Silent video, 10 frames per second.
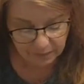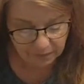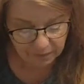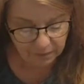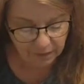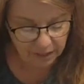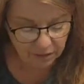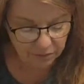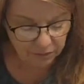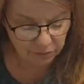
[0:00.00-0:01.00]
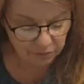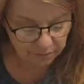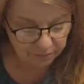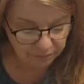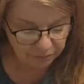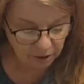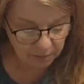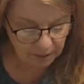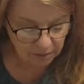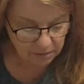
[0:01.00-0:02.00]
I don't know,
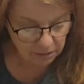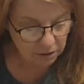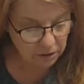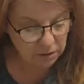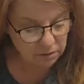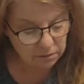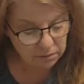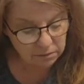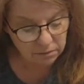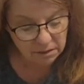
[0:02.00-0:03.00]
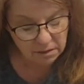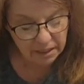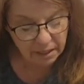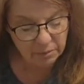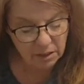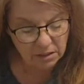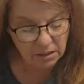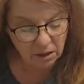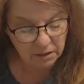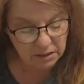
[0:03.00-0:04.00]
farmhouse look. And I belong to
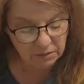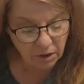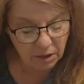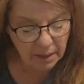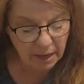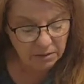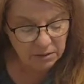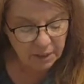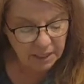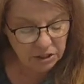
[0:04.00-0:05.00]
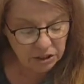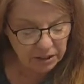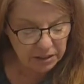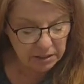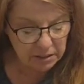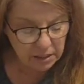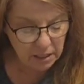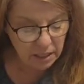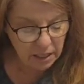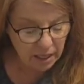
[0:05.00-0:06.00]
all these farmhouse pages,
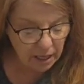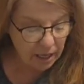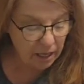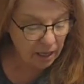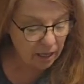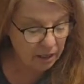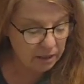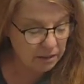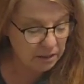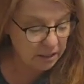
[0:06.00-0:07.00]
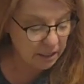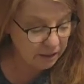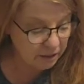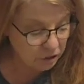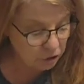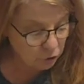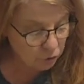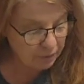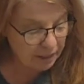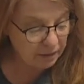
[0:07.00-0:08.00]
and
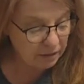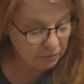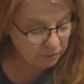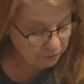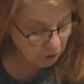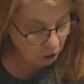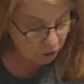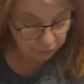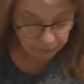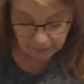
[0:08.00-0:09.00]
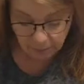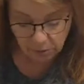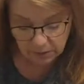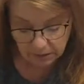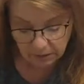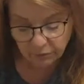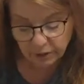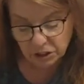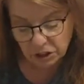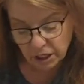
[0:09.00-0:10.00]
that are supposedly
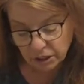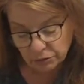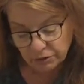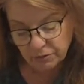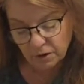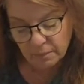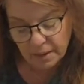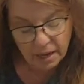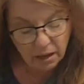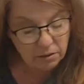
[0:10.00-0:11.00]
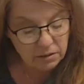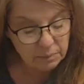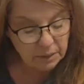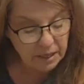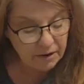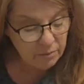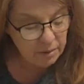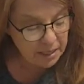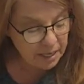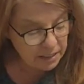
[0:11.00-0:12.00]
French country farmhouse, but
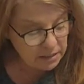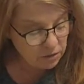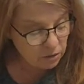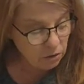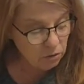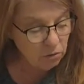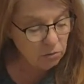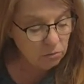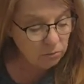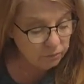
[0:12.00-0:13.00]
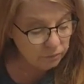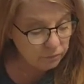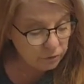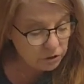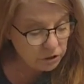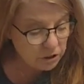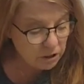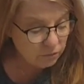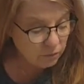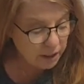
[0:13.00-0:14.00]
everybody has their own version
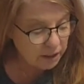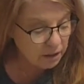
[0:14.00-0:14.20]
of what